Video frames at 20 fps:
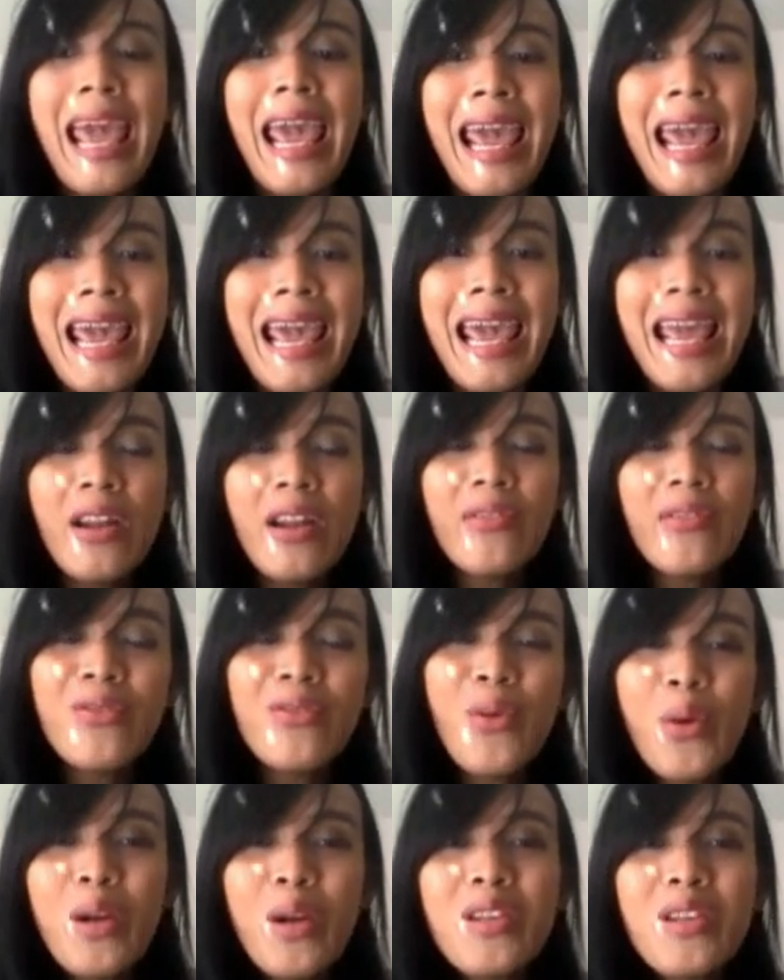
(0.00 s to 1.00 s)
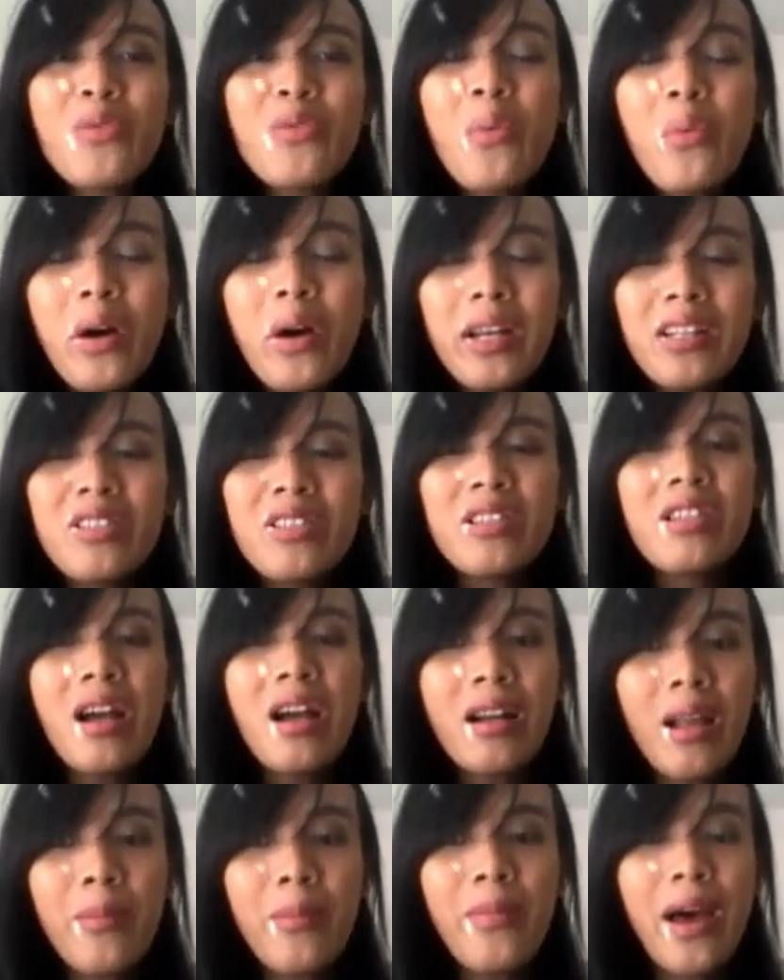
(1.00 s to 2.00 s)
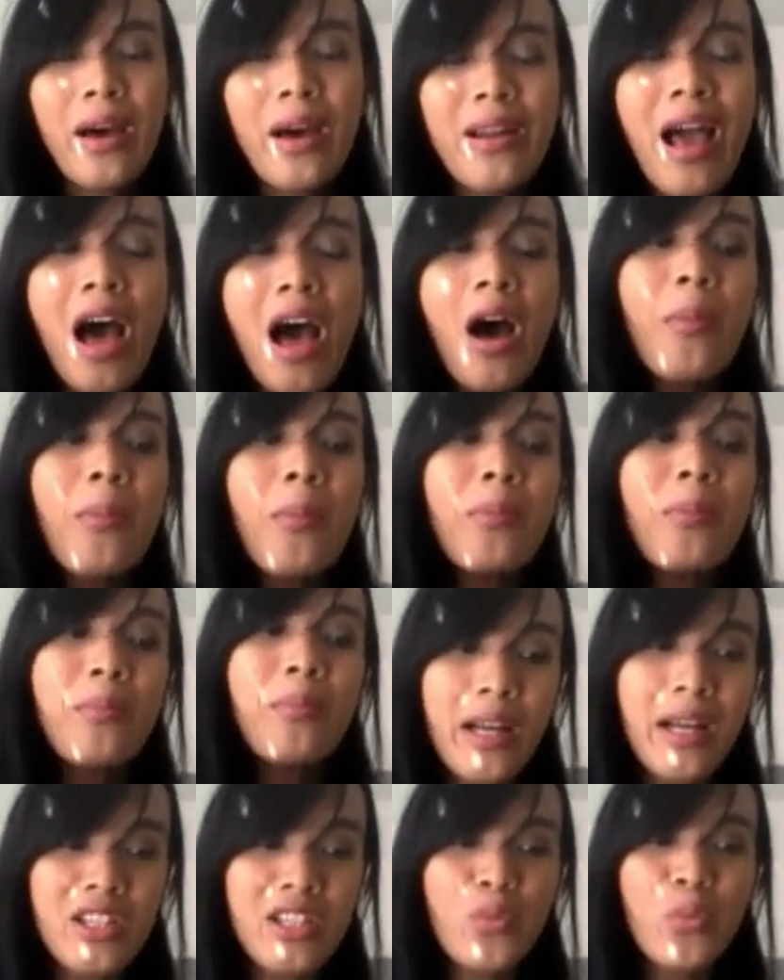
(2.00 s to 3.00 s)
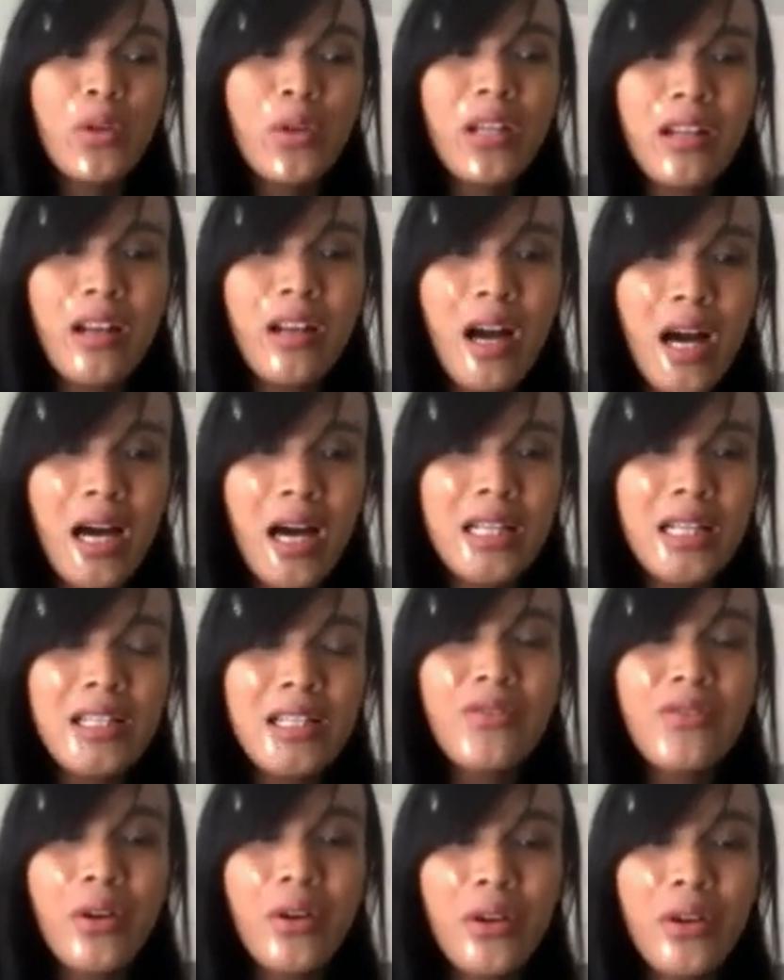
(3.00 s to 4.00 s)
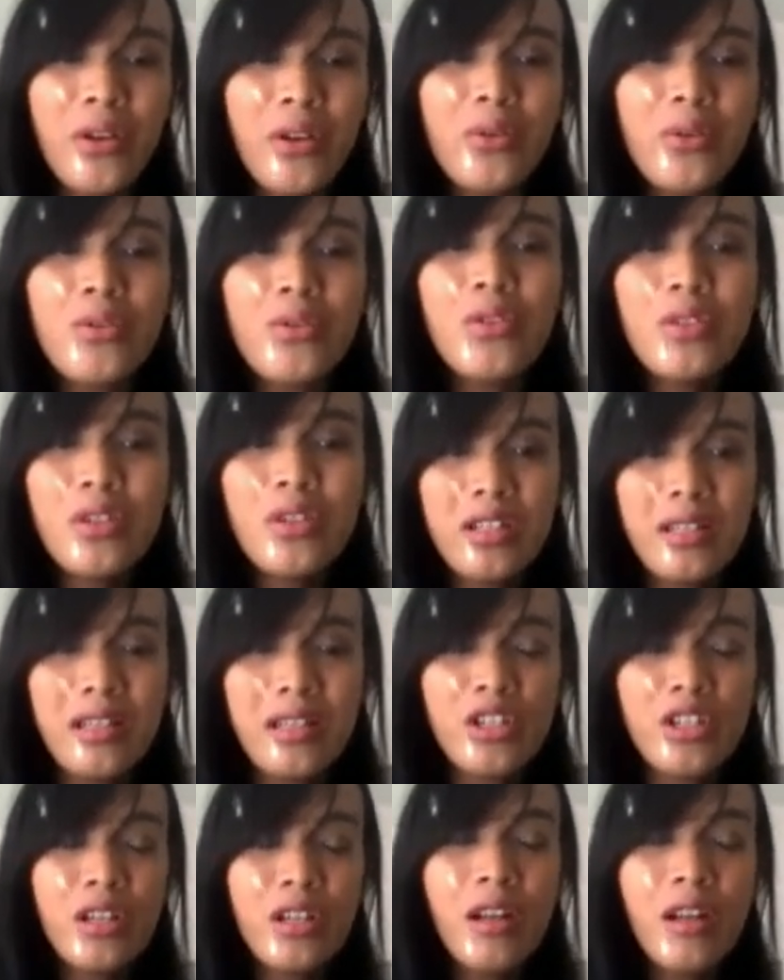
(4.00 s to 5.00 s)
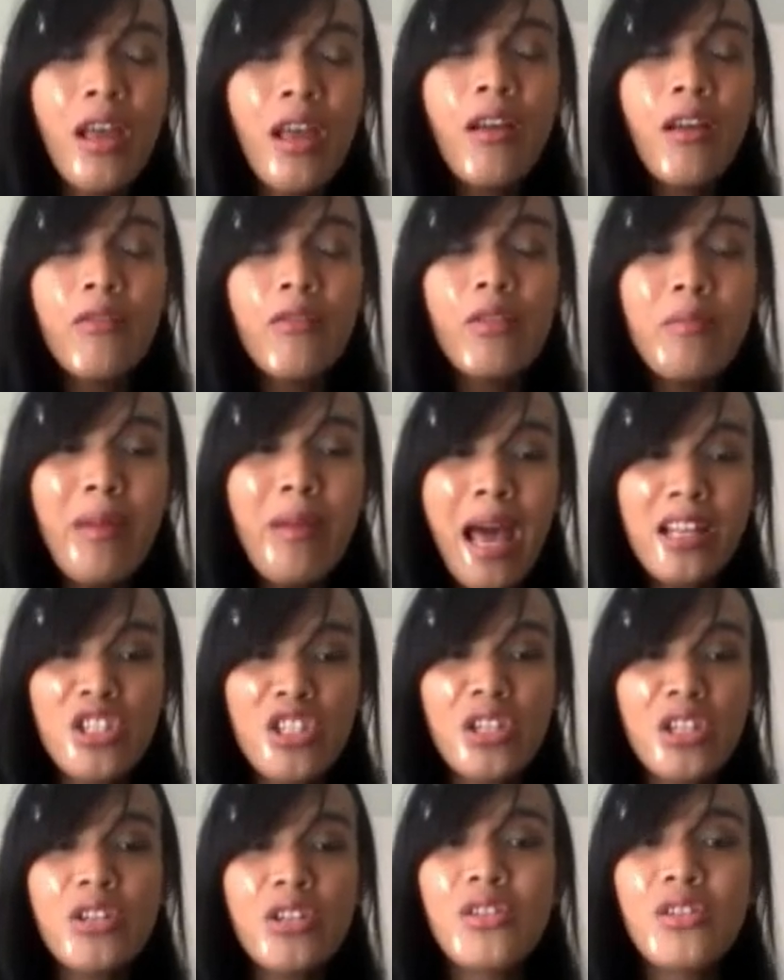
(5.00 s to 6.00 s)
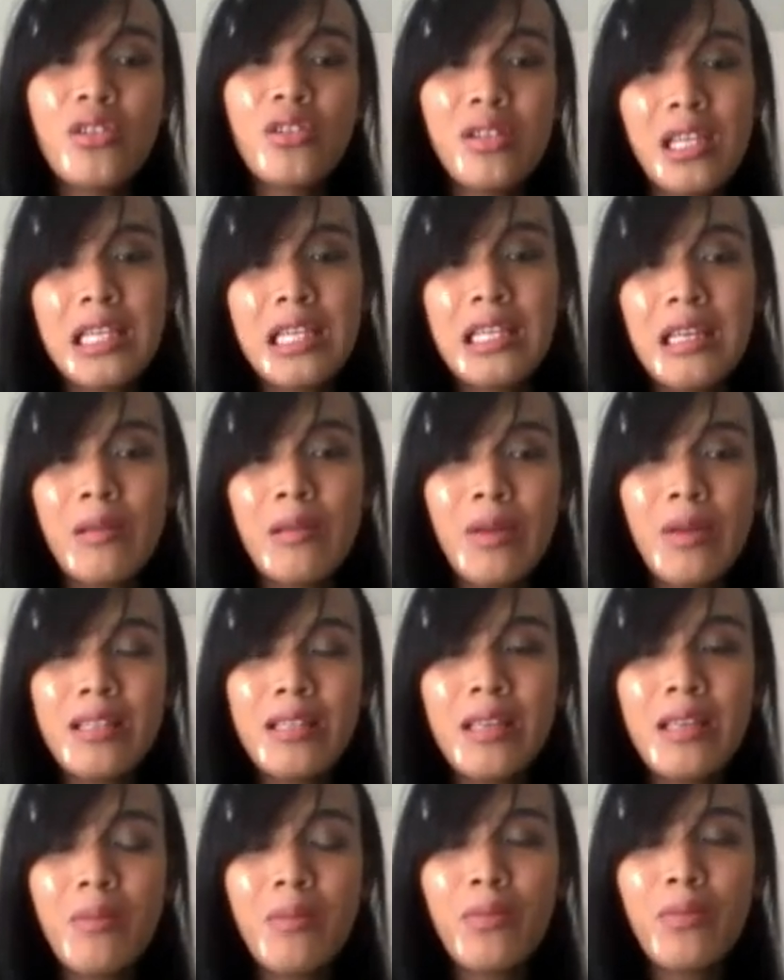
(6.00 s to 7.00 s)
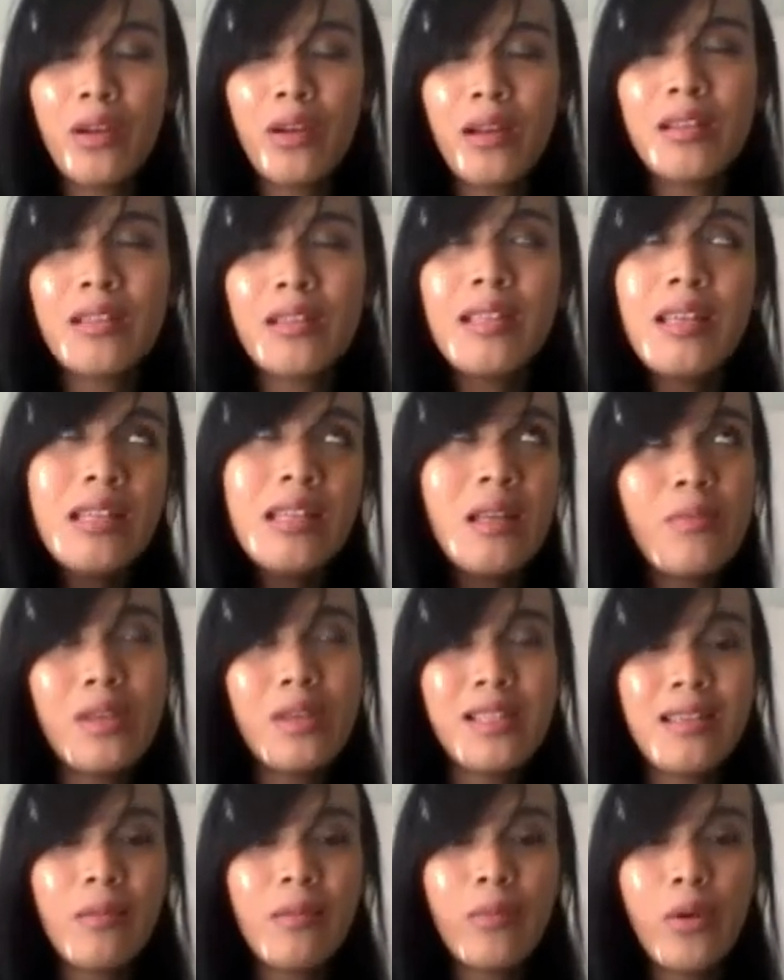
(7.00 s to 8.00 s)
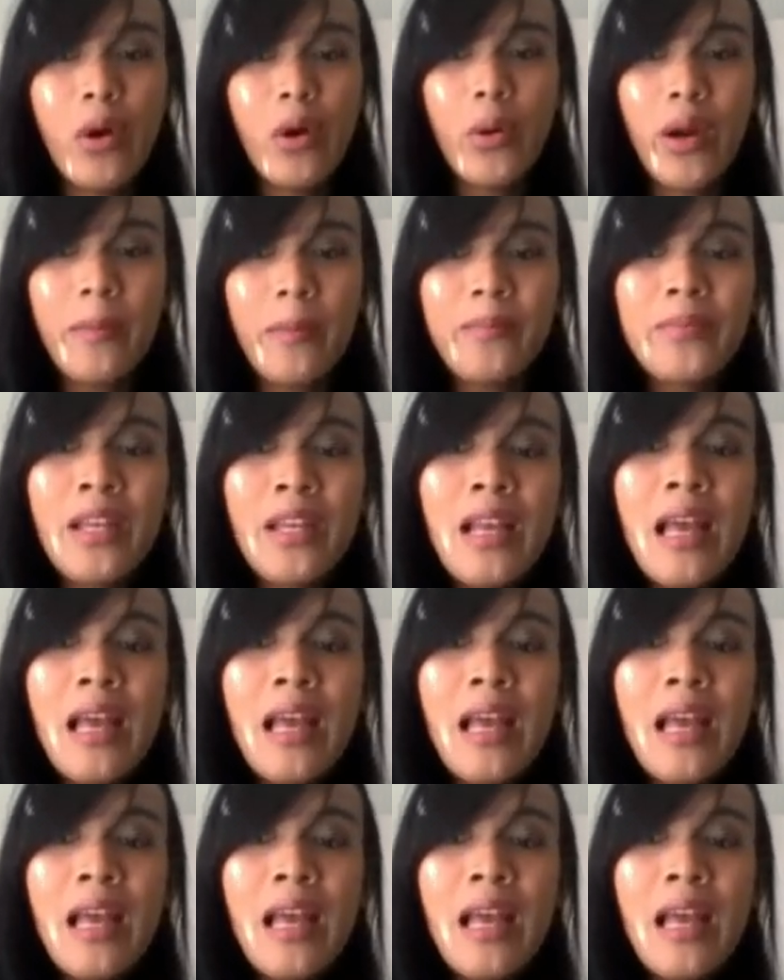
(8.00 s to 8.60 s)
And of course, we wanted to talk about how much would it cost for you to transition from bachelor's to t-DPT program.